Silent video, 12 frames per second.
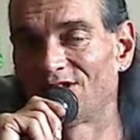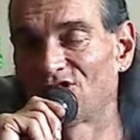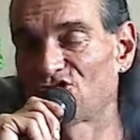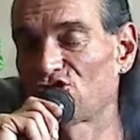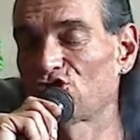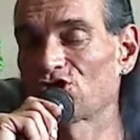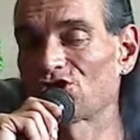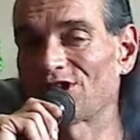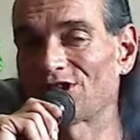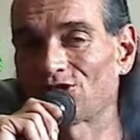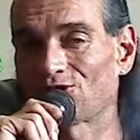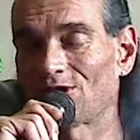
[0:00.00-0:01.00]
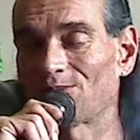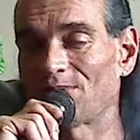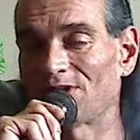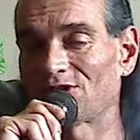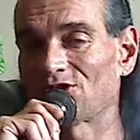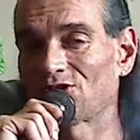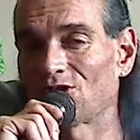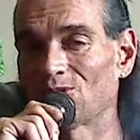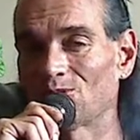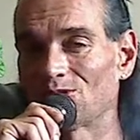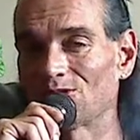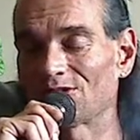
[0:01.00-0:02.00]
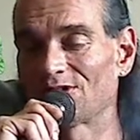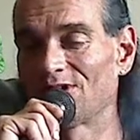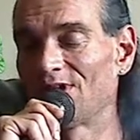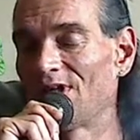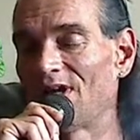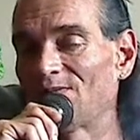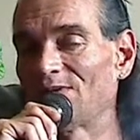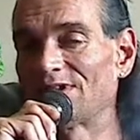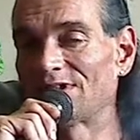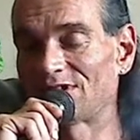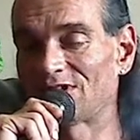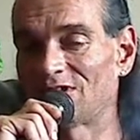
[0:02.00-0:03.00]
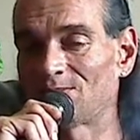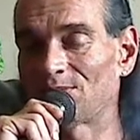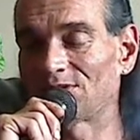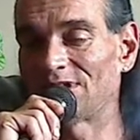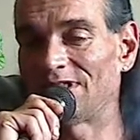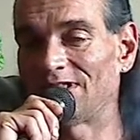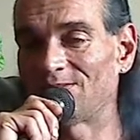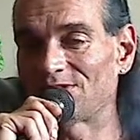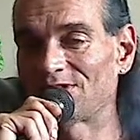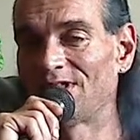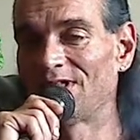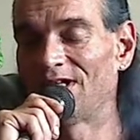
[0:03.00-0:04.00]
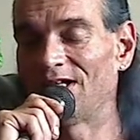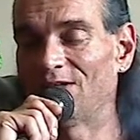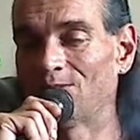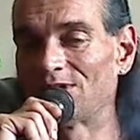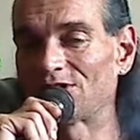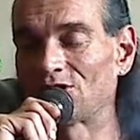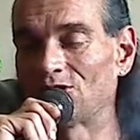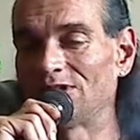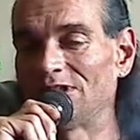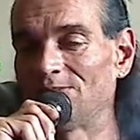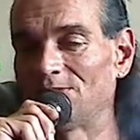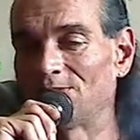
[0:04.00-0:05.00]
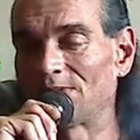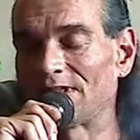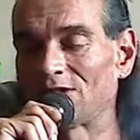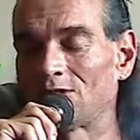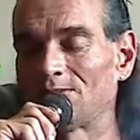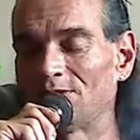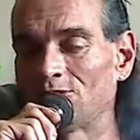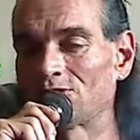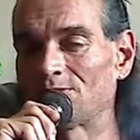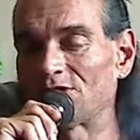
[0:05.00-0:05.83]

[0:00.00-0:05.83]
It's just like straight up out of Star Wars. I've done this a couple times, and I went so deep that when I go up and use the